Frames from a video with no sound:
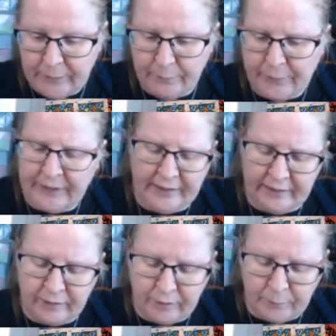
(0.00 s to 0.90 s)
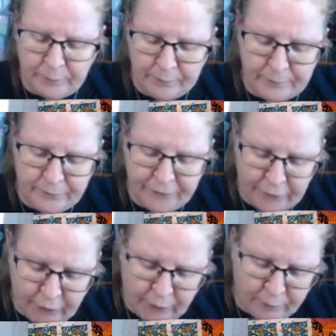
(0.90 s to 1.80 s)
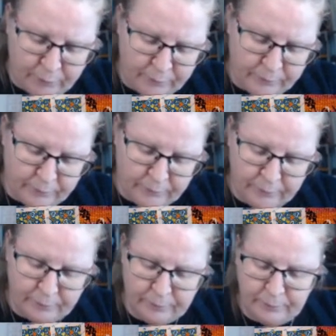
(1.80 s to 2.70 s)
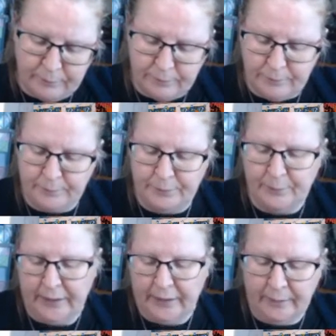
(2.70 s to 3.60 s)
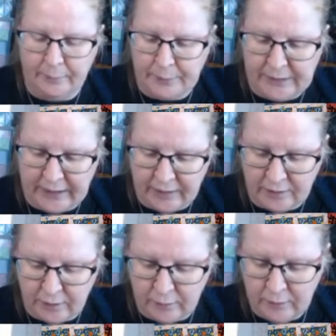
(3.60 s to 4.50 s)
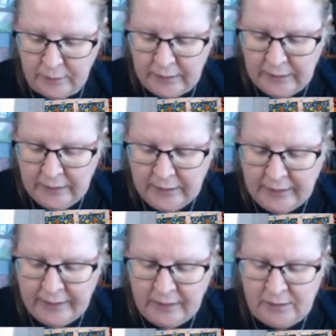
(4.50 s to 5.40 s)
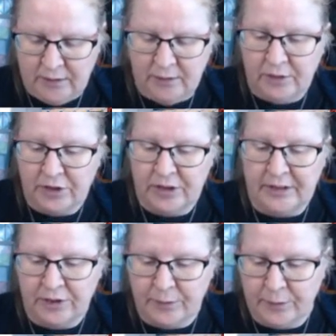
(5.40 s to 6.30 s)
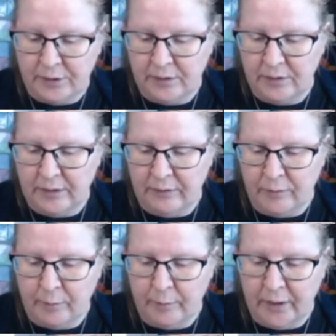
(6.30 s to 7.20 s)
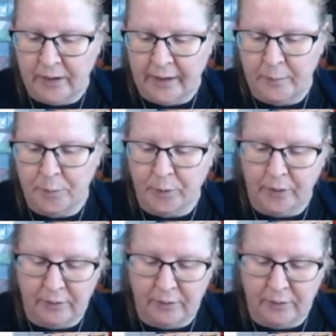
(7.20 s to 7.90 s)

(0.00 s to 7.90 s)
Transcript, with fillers: yeah, they're a firm potato, and usually just give them a light boil or